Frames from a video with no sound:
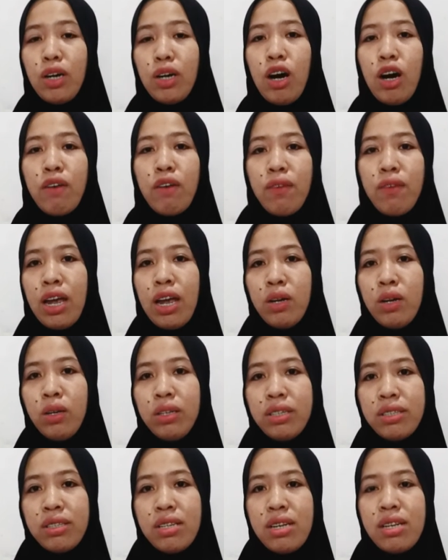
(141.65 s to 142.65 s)
of
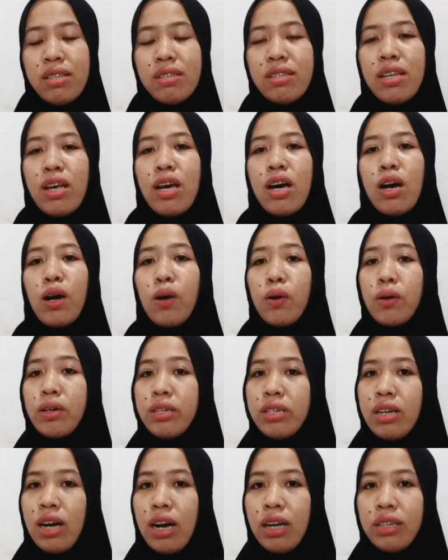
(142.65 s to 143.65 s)
adolescents or
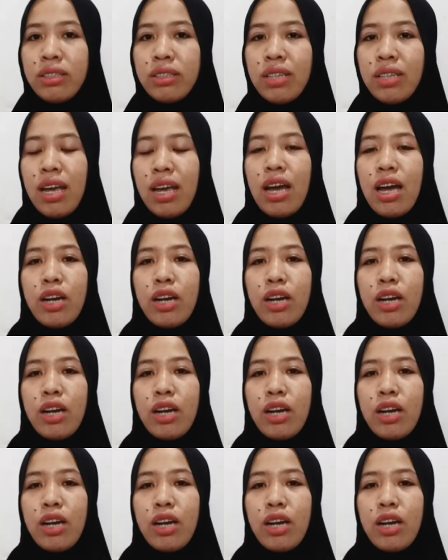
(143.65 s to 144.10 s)
adults.